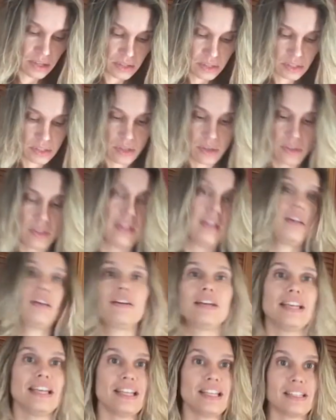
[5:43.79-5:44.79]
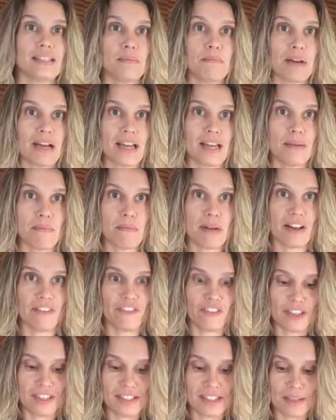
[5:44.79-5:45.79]
So there is my
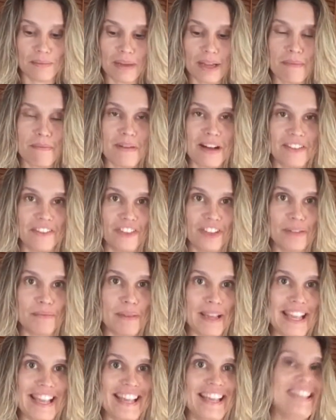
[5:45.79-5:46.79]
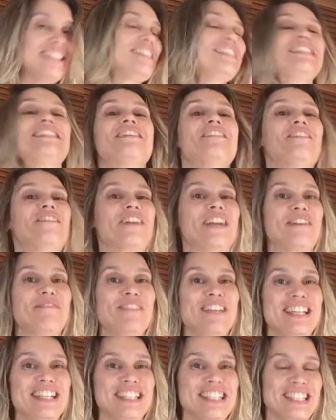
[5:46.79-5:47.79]
muffins in my muffin pan. So what I'm
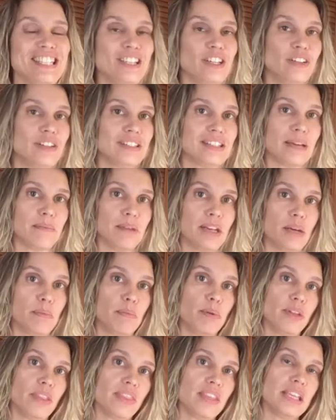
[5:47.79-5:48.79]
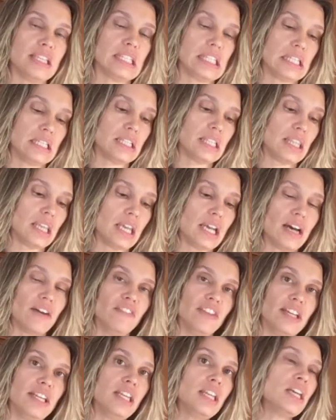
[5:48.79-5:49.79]
gonna do is I'm gonna put these into the
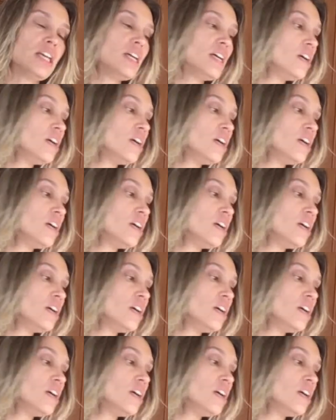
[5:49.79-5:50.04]
oven